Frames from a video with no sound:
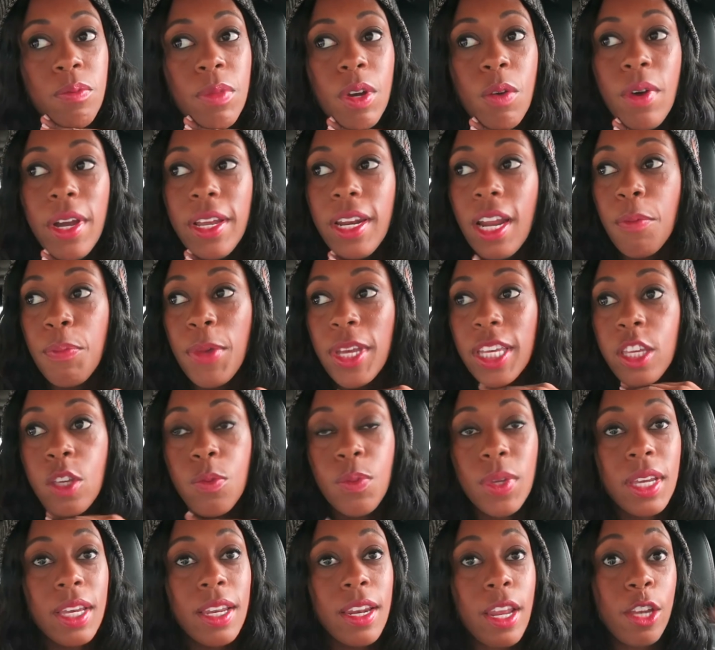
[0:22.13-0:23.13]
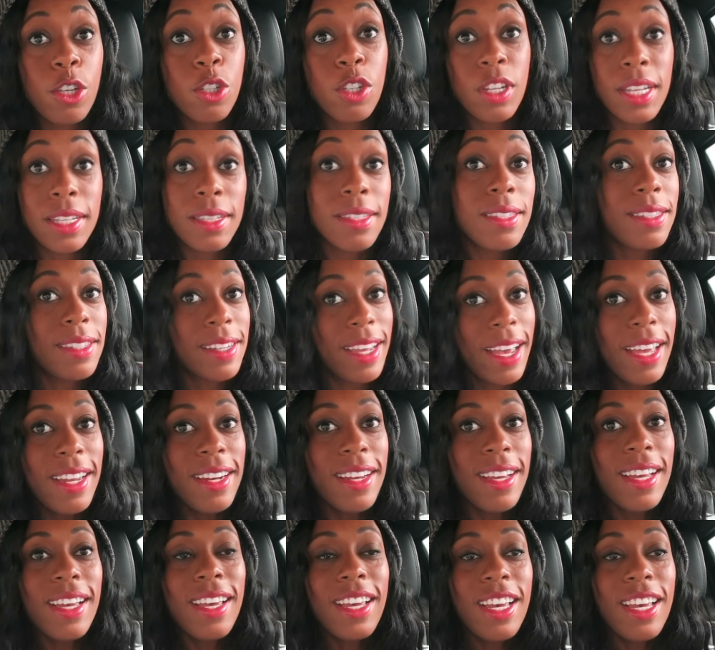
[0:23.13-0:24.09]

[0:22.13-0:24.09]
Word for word: but why not make human connection instead?